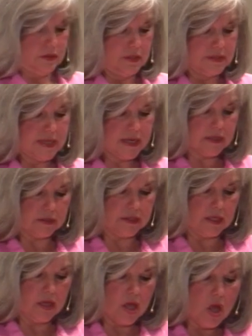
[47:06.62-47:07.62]

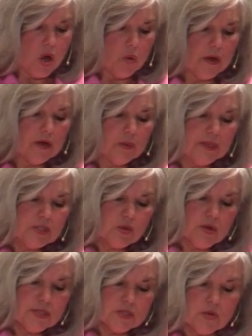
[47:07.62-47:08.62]
Secondly, we are to
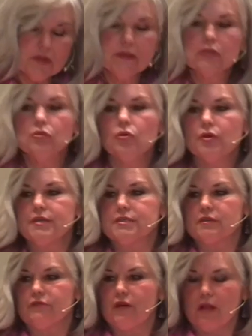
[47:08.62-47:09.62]
rejoice knowing that glory is
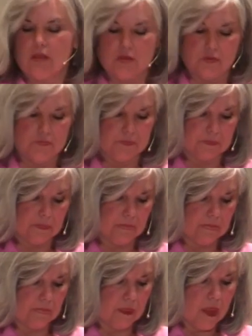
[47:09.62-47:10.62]
to follow.
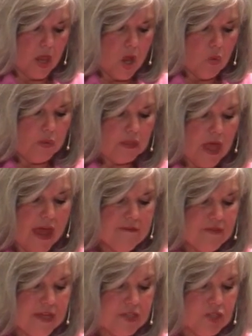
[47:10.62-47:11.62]
When
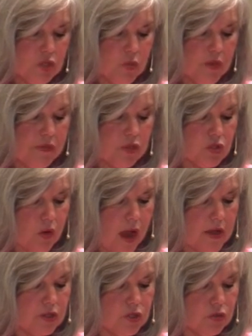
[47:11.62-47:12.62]
life hits you with a
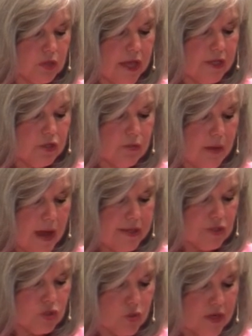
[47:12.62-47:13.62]
trial, do you let your
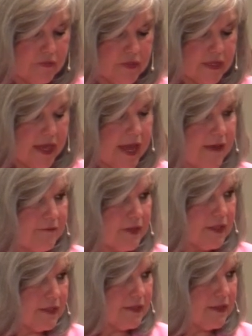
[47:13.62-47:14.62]
mind drift to
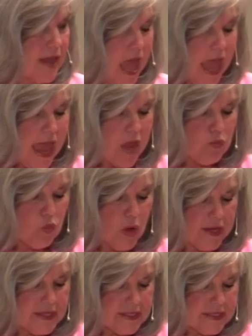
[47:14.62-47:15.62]
heaven and
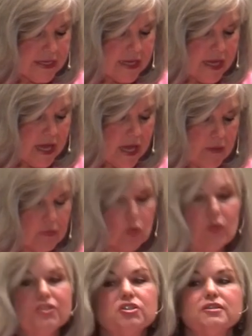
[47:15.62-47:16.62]
what is to come,
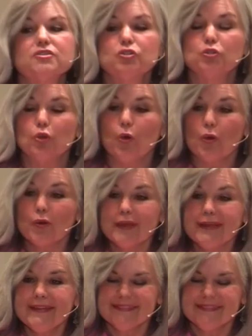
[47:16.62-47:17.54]
which is glory?